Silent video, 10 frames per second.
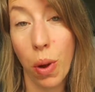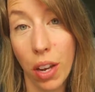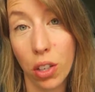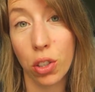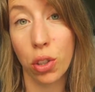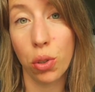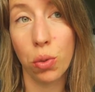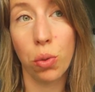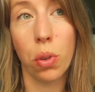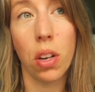when
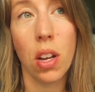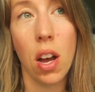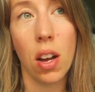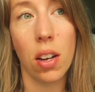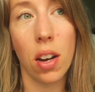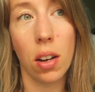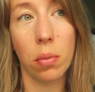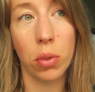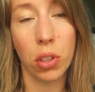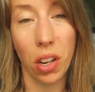you
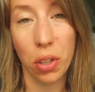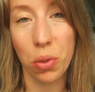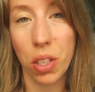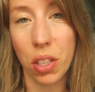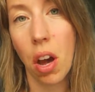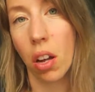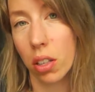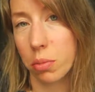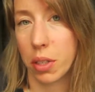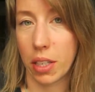start using
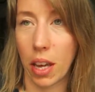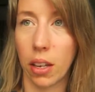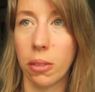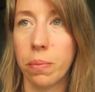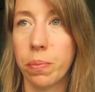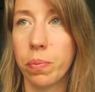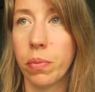condoms again,